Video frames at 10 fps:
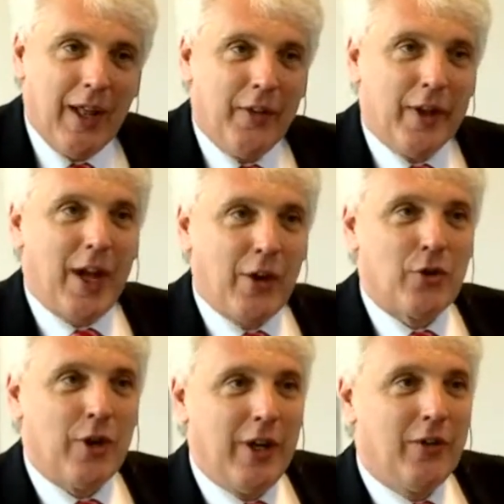the
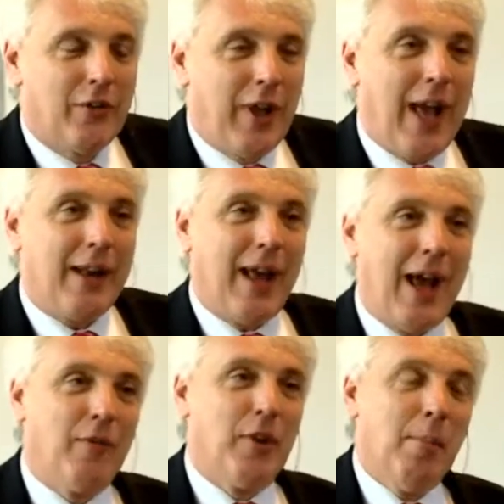countries that
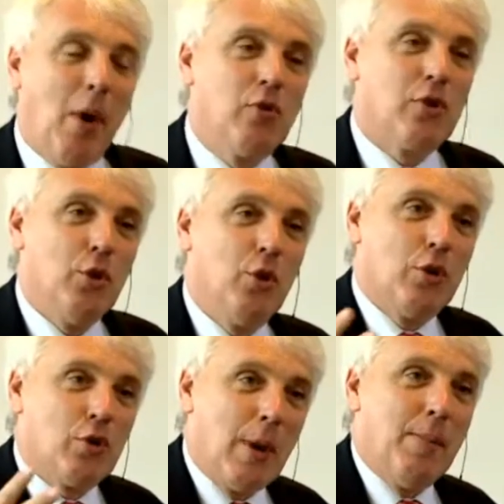have the most to
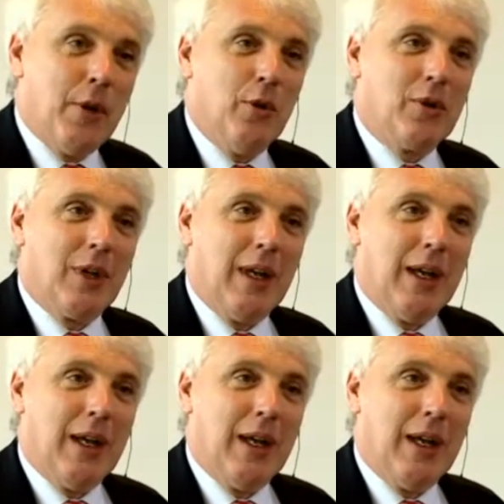contribute